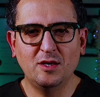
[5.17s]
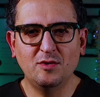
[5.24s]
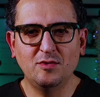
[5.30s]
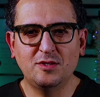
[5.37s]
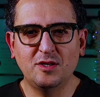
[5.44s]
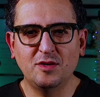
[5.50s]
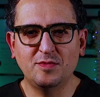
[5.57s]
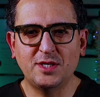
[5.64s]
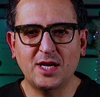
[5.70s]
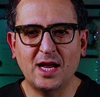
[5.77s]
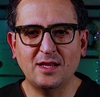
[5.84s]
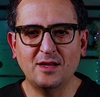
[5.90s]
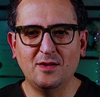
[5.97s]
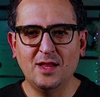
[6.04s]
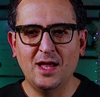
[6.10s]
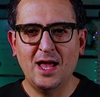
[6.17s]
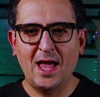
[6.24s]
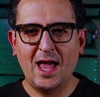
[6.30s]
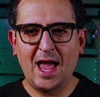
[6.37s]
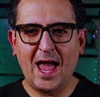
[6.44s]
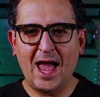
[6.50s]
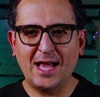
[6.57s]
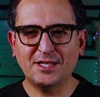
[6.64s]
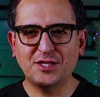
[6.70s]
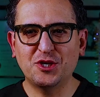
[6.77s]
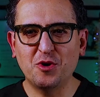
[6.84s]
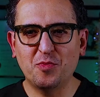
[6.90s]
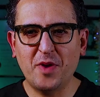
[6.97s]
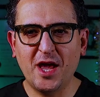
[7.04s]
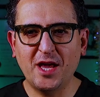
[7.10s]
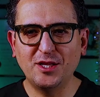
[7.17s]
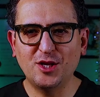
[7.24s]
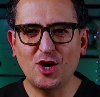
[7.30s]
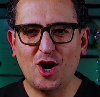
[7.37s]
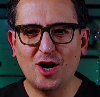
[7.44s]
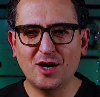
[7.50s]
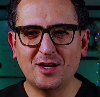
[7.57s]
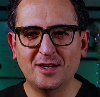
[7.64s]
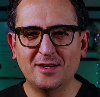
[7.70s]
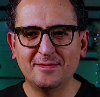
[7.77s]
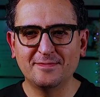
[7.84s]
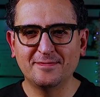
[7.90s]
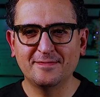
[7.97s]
YouTube channel, Ask Your Pain Doc.